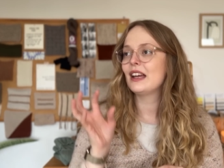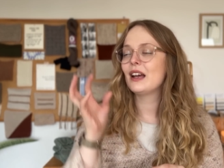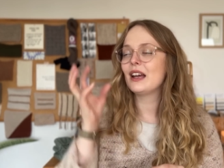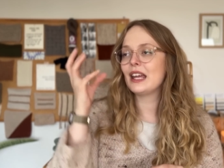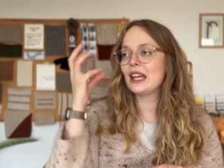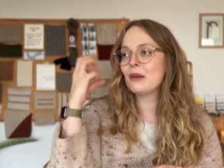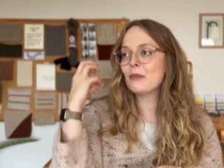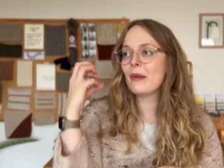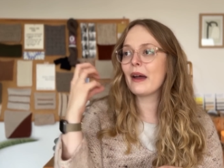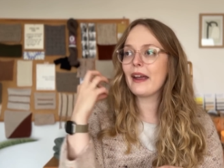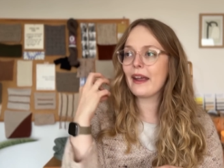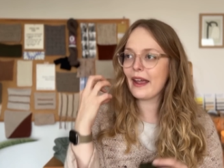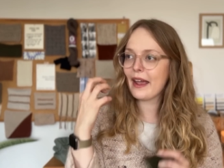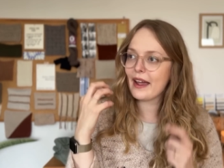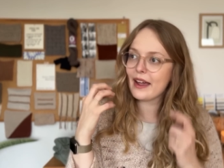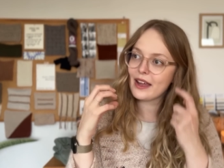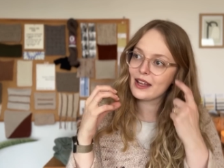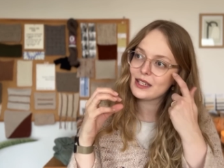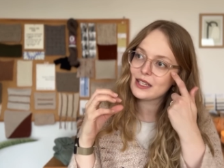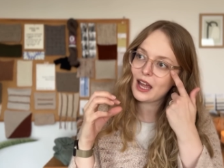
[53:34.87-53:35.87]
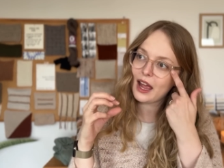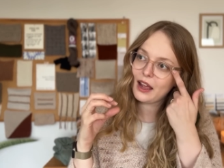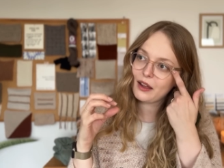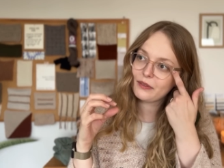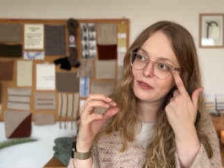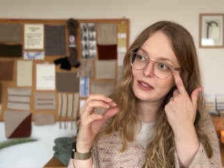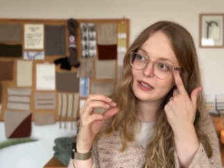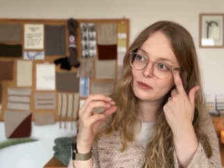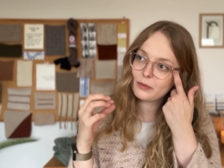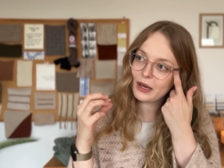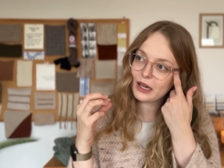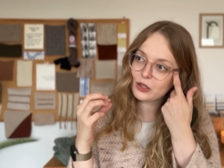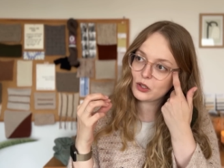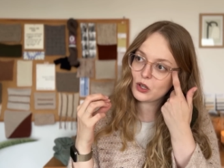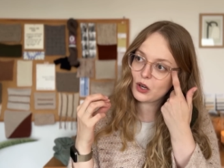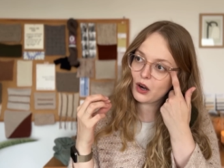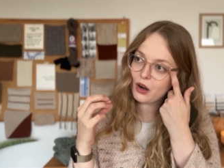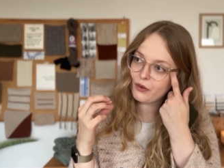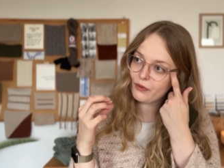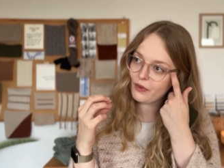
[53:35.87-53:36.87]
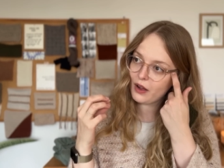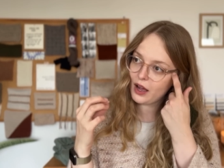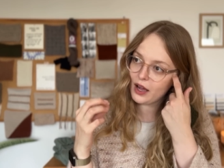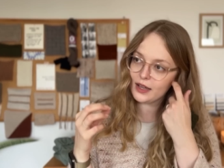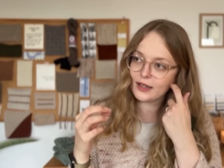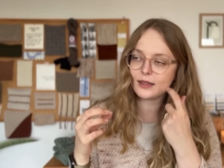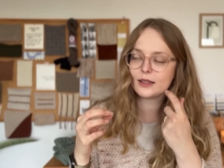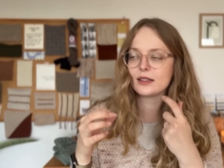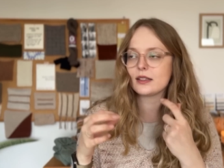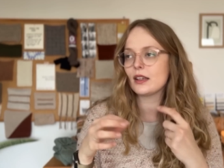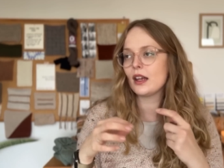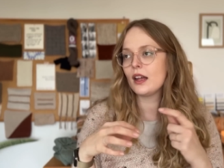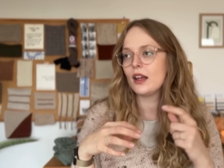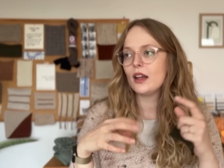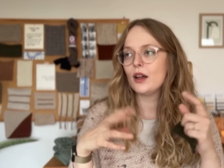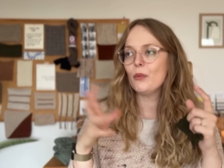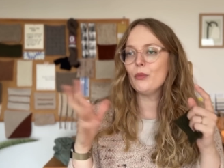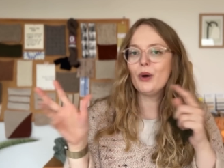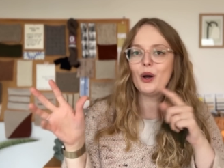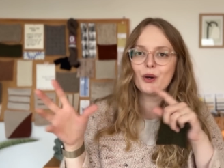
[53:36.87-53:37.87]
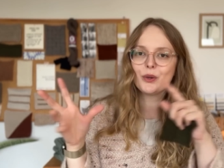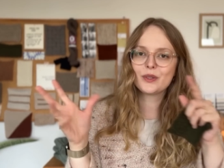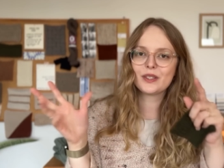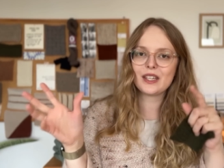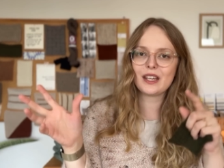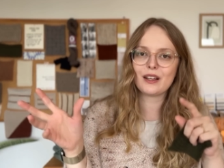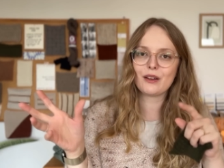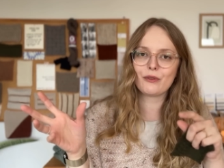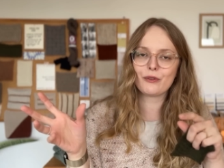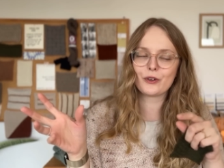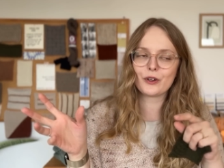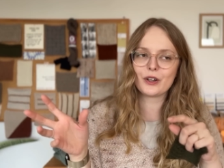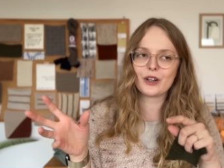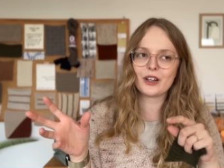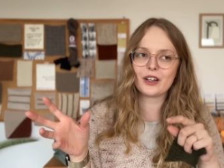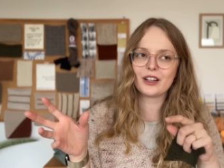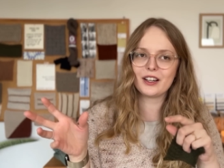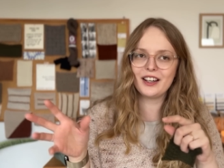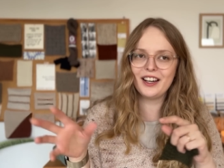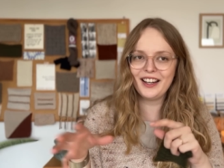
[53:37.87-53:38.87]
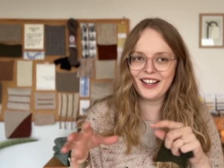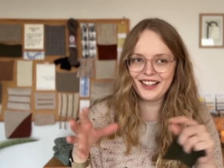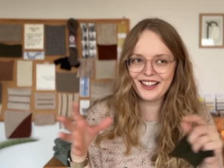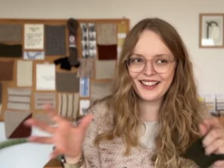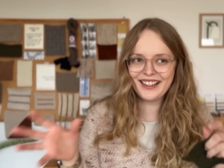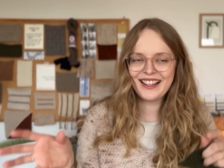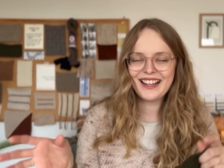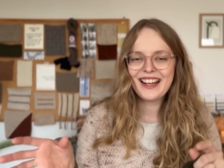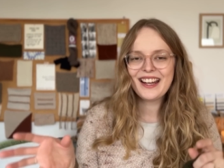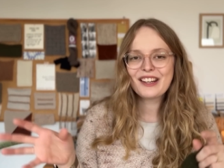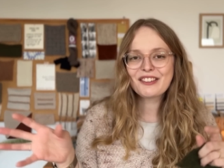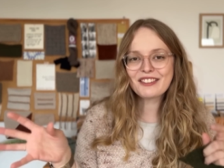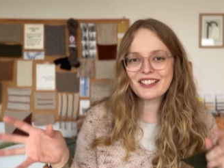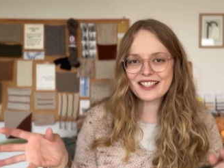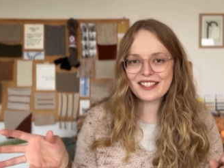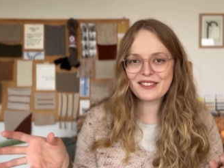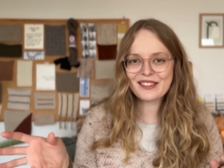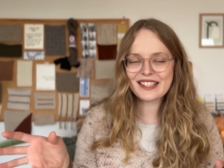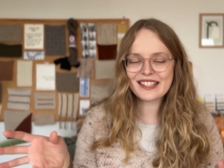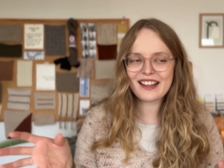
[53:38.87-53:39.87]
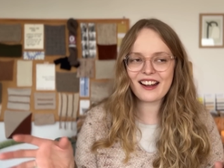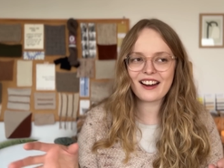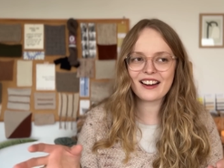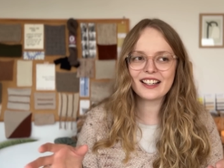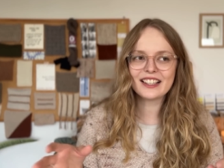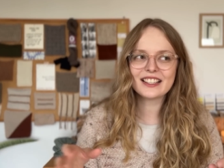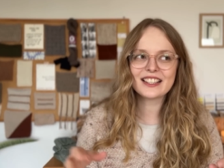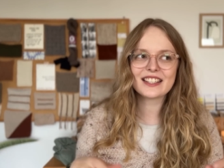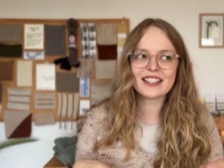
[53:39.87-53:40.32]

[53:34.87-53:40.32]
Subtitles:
in my head I have this picture of us posing for Christmas cards.